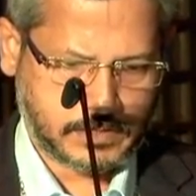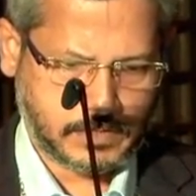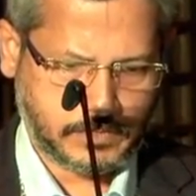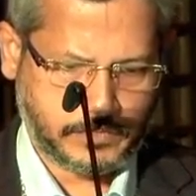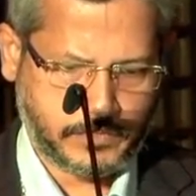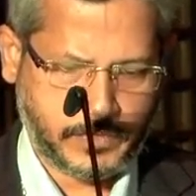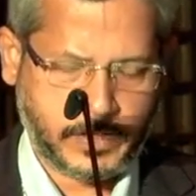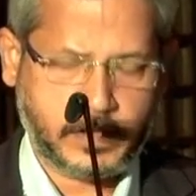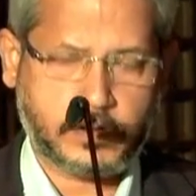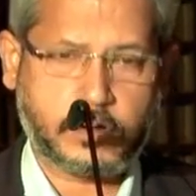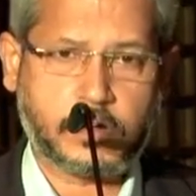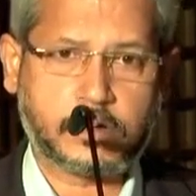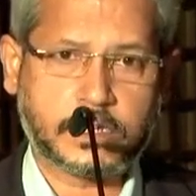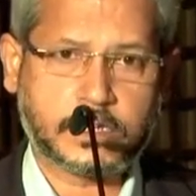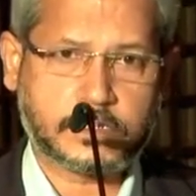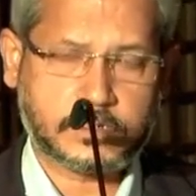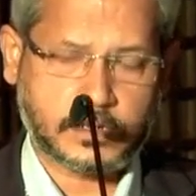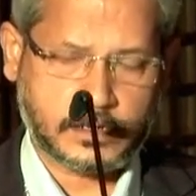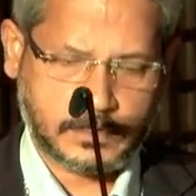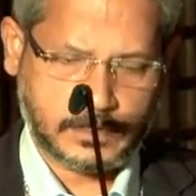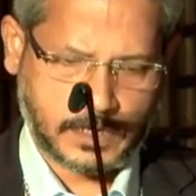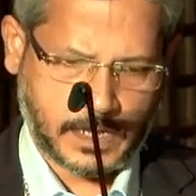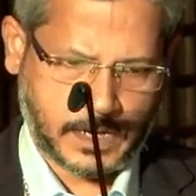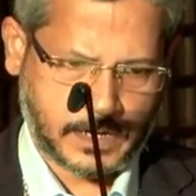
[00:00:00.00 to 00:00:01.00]
So Fieron et
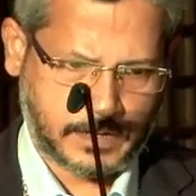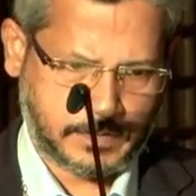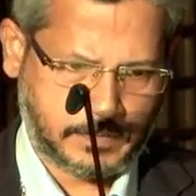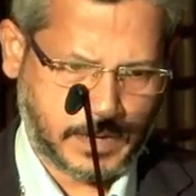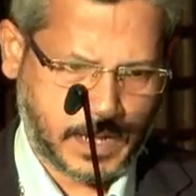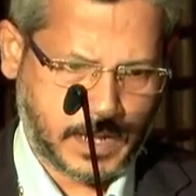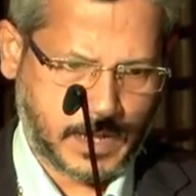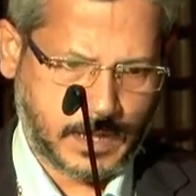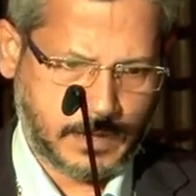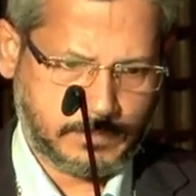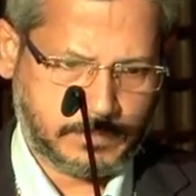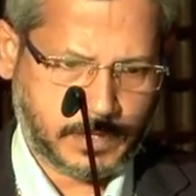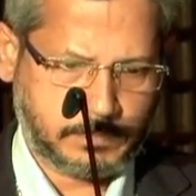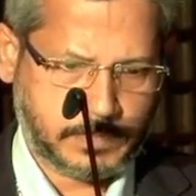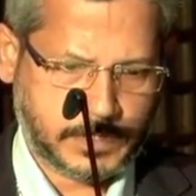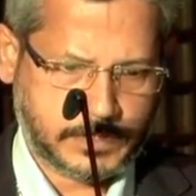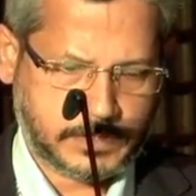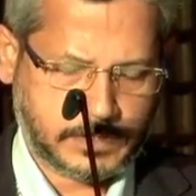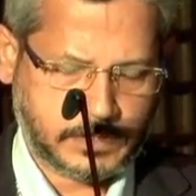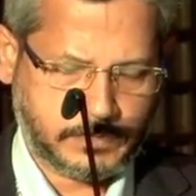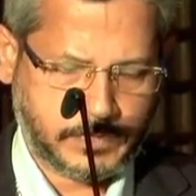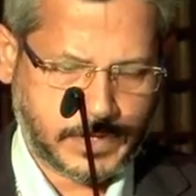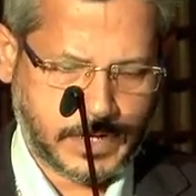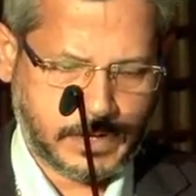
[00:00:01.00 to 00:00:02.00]
al. Had
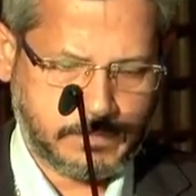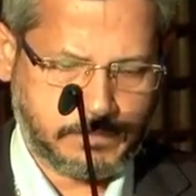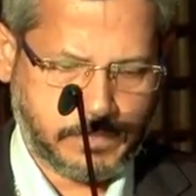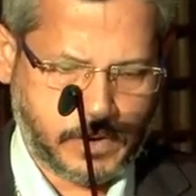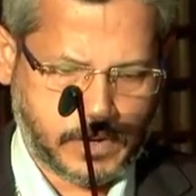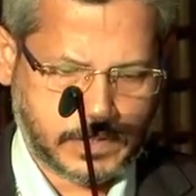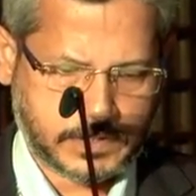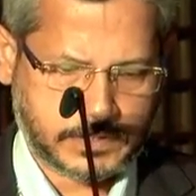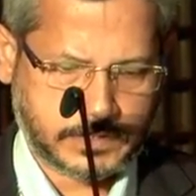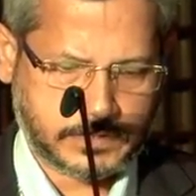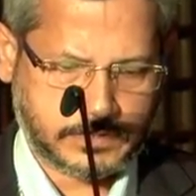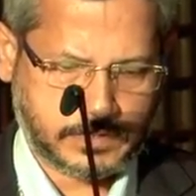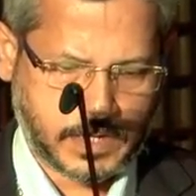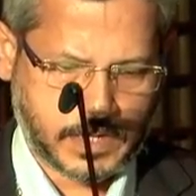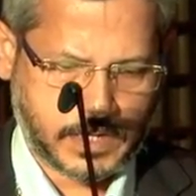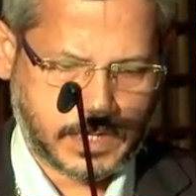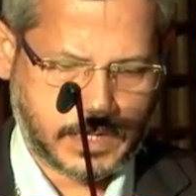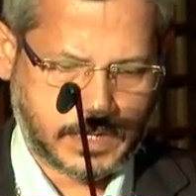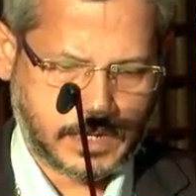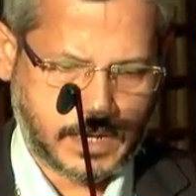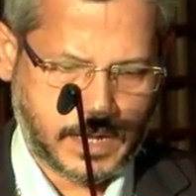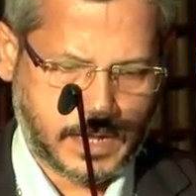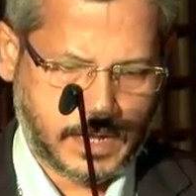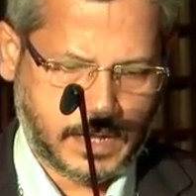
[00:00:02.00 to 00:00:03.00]
published a very important
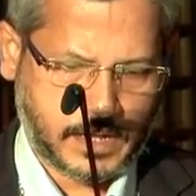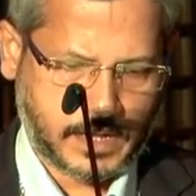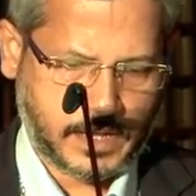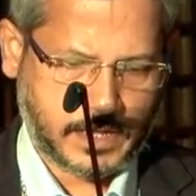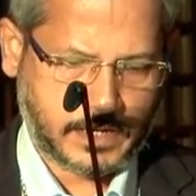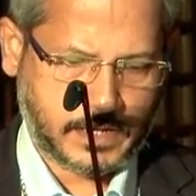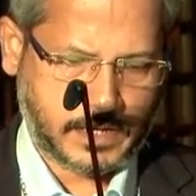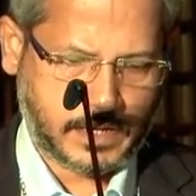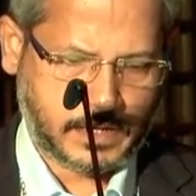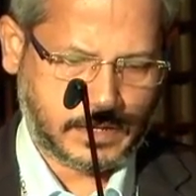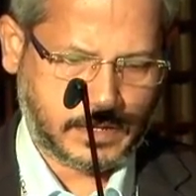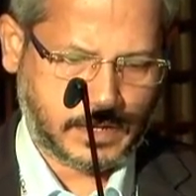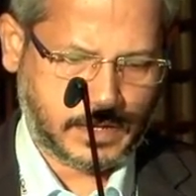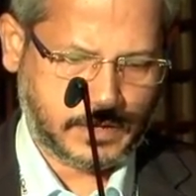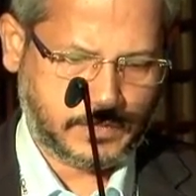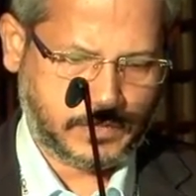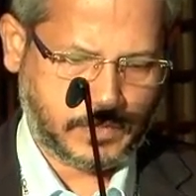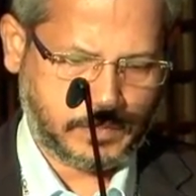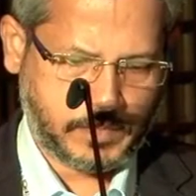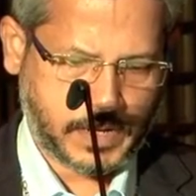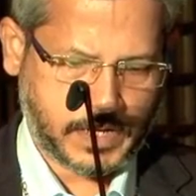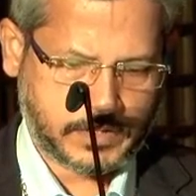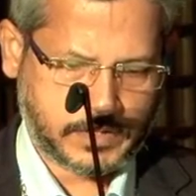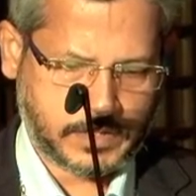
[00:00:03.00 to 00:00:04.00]
trial and
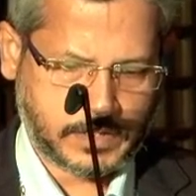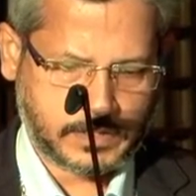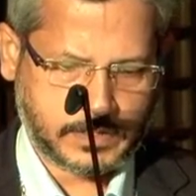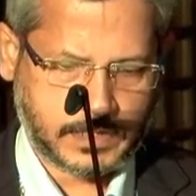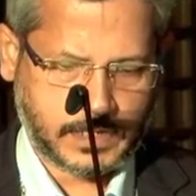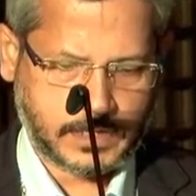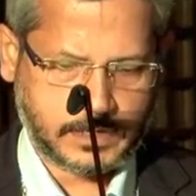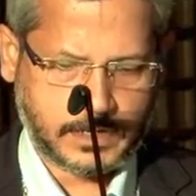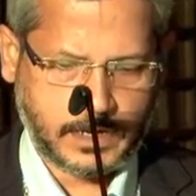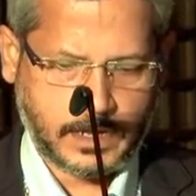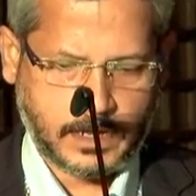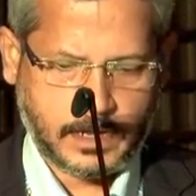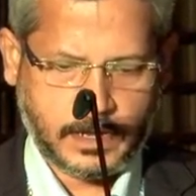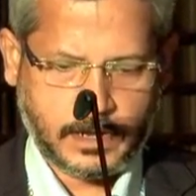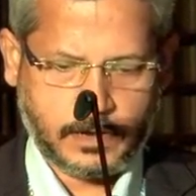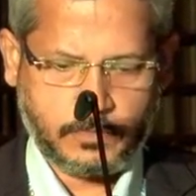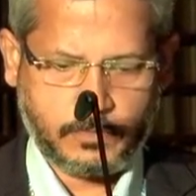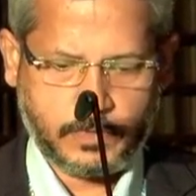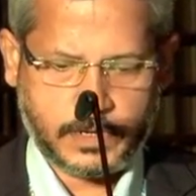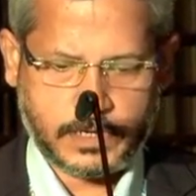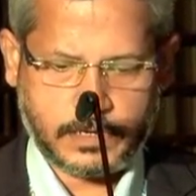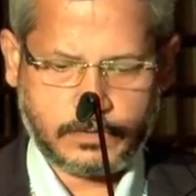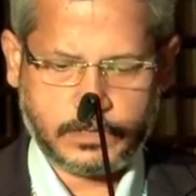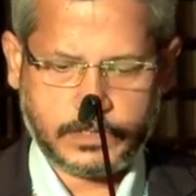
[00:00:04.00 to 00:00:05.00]
information that
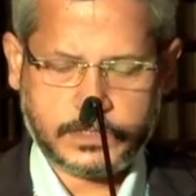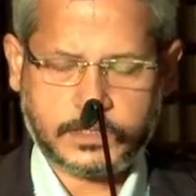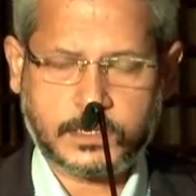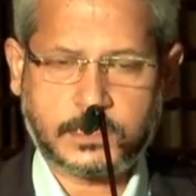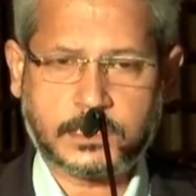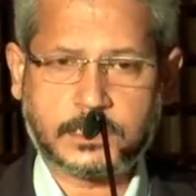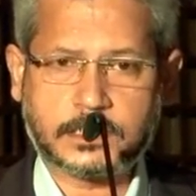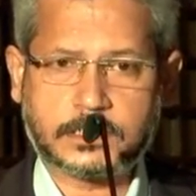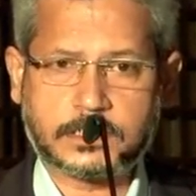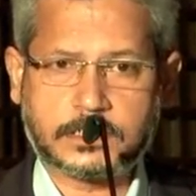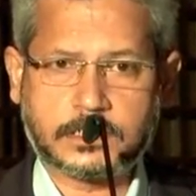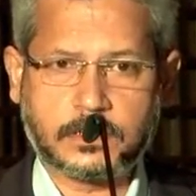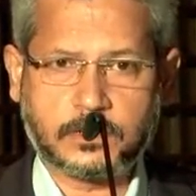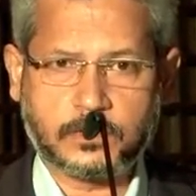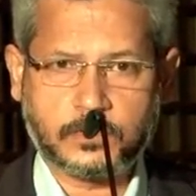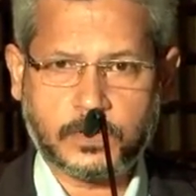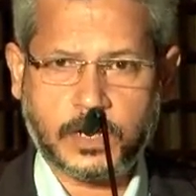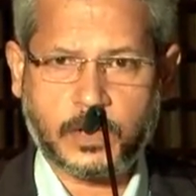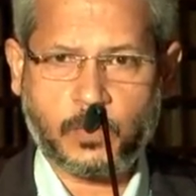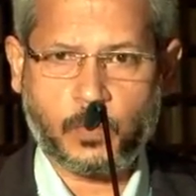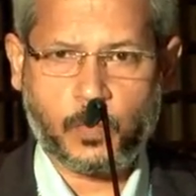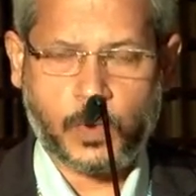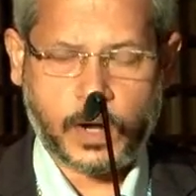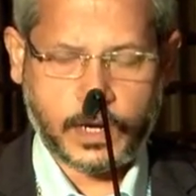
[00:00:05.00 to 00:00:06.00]
whenever there is
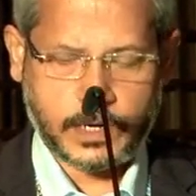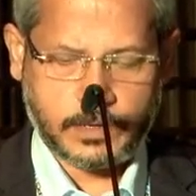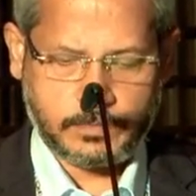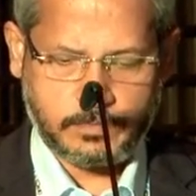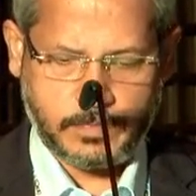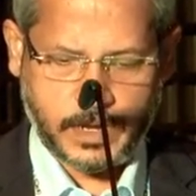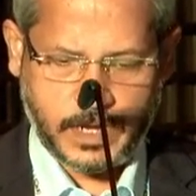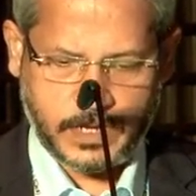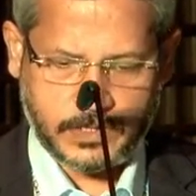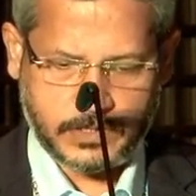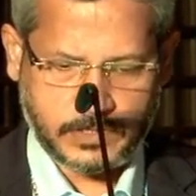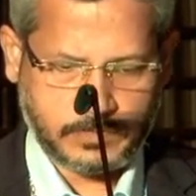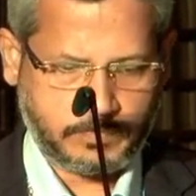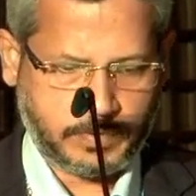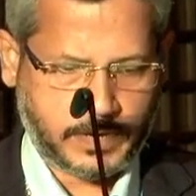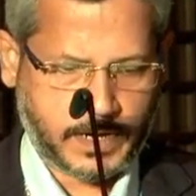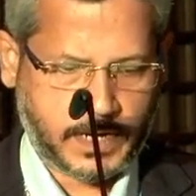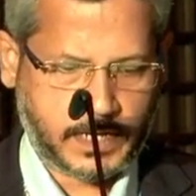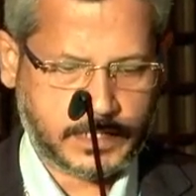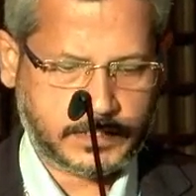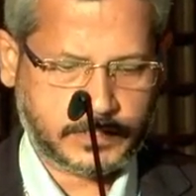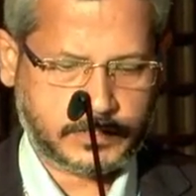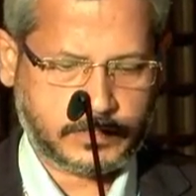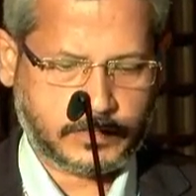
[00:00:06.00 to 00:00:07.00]
only one major
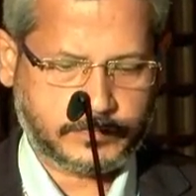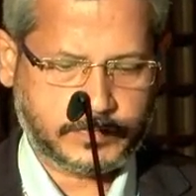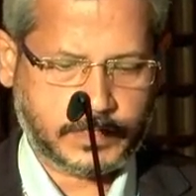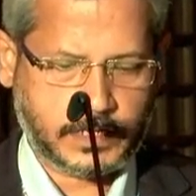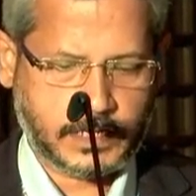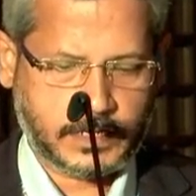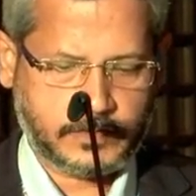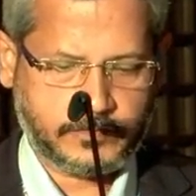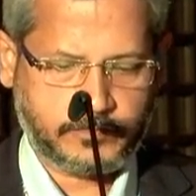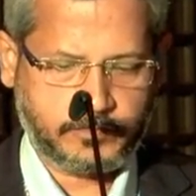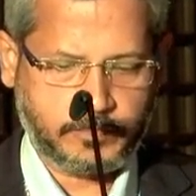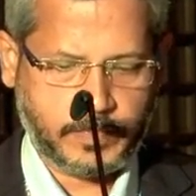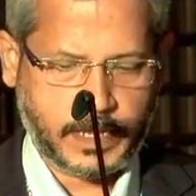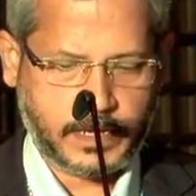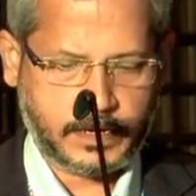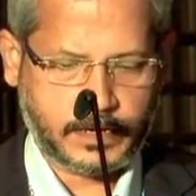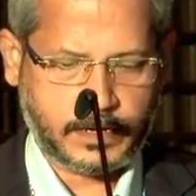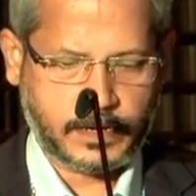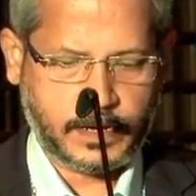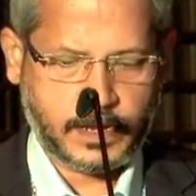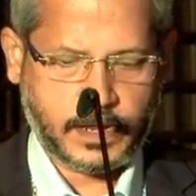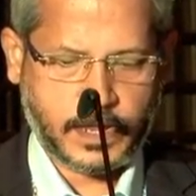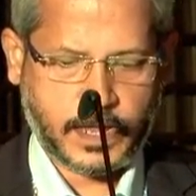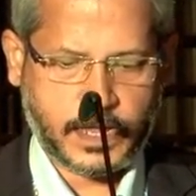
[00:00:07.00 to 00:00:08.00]
branch of the left
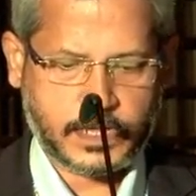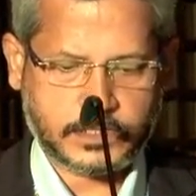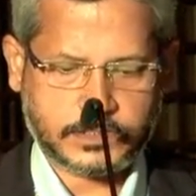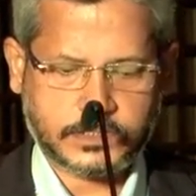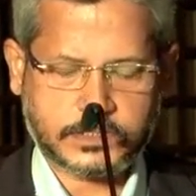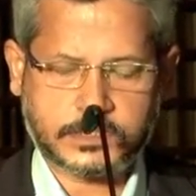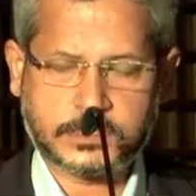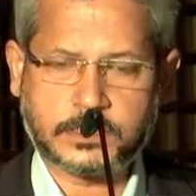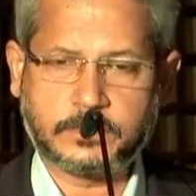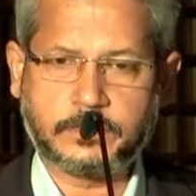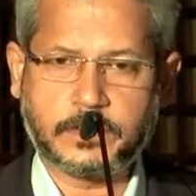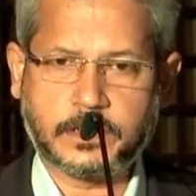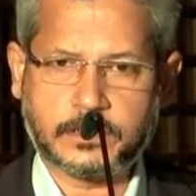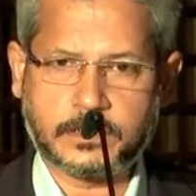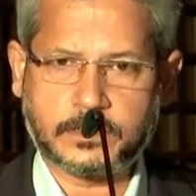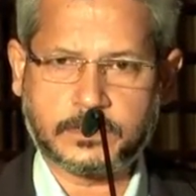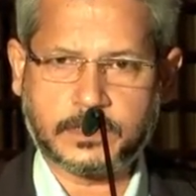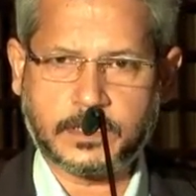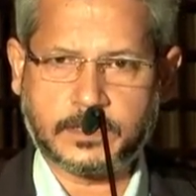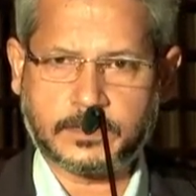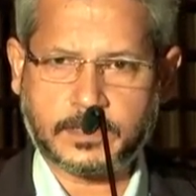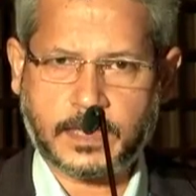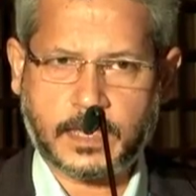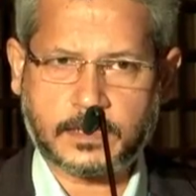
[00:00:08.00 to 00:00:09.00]
main has a severe
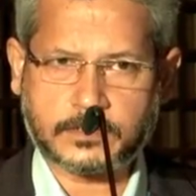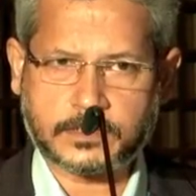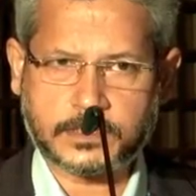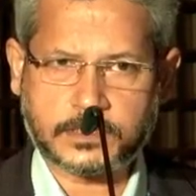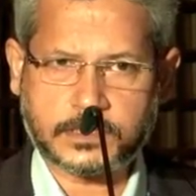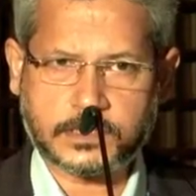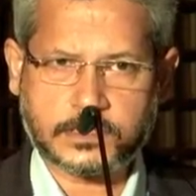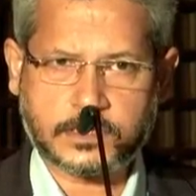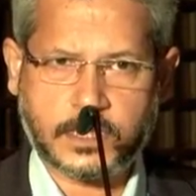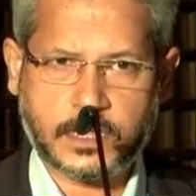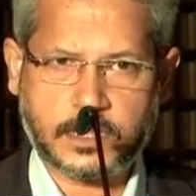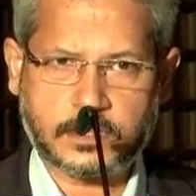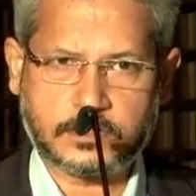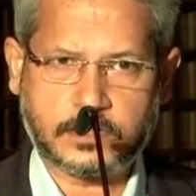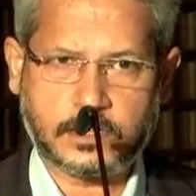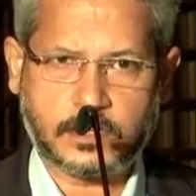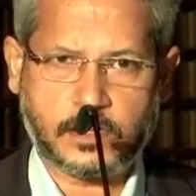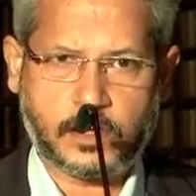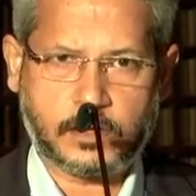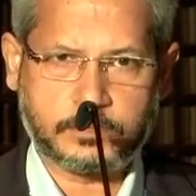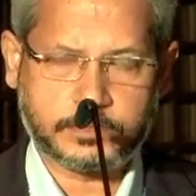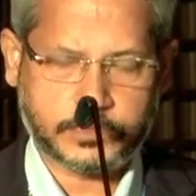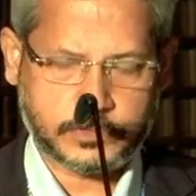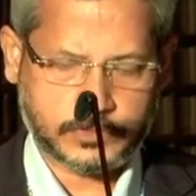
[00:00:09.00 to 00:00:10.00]
disease, as in this case
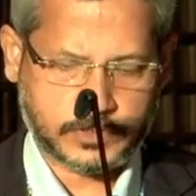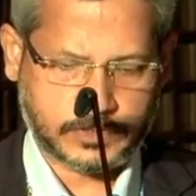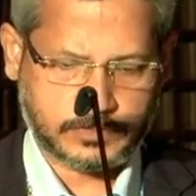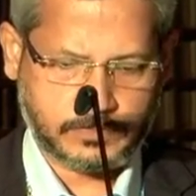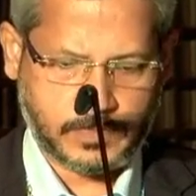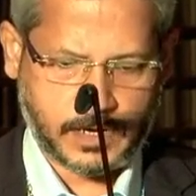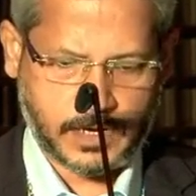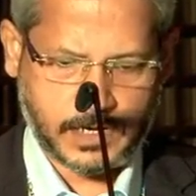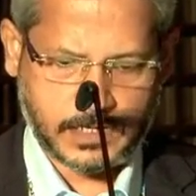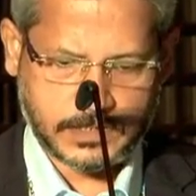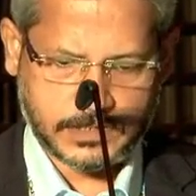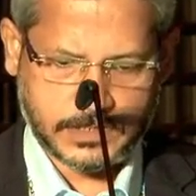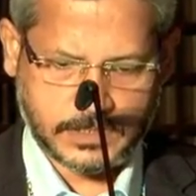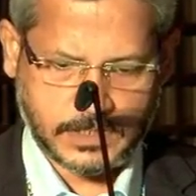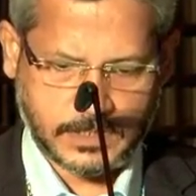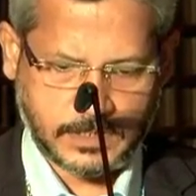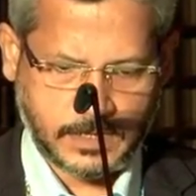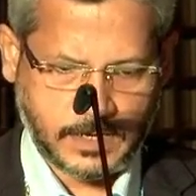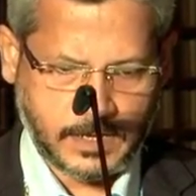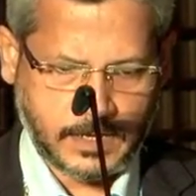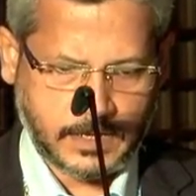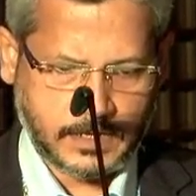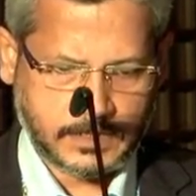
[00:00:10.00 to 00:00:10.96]
the obtuse marginal,